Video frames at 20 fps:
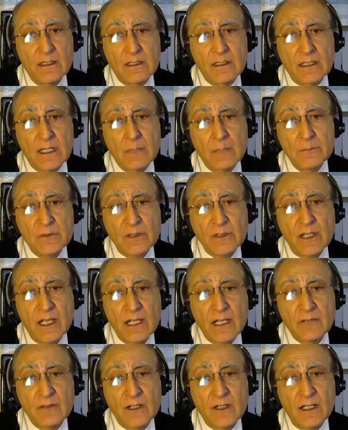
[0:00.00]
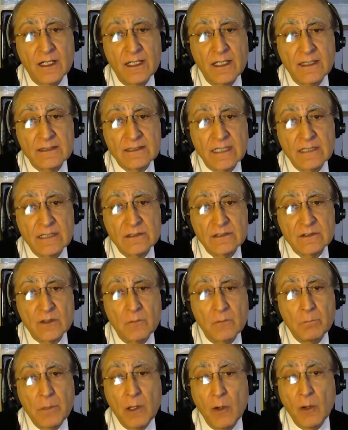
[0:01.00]
come to have a sense
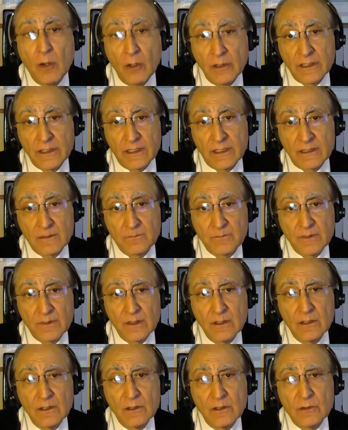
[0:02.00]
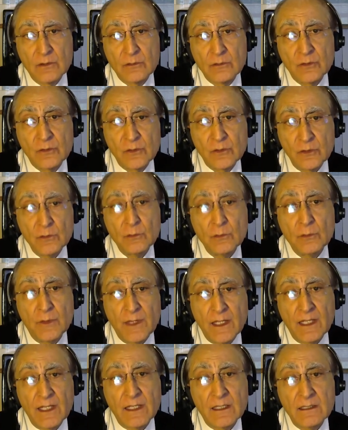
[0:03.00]
of belonging to
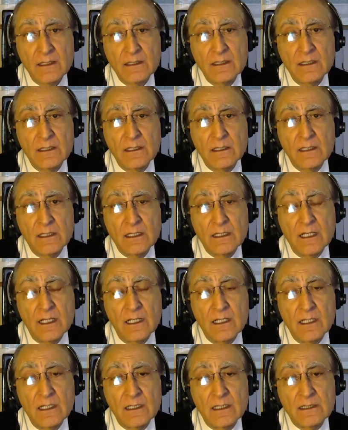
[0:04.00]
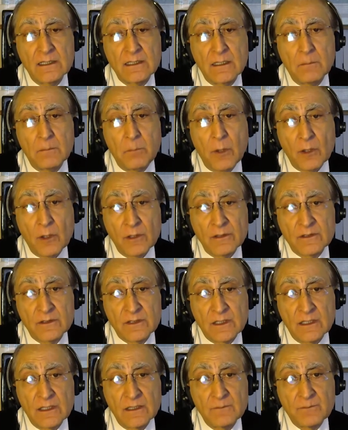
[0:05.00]
their polity,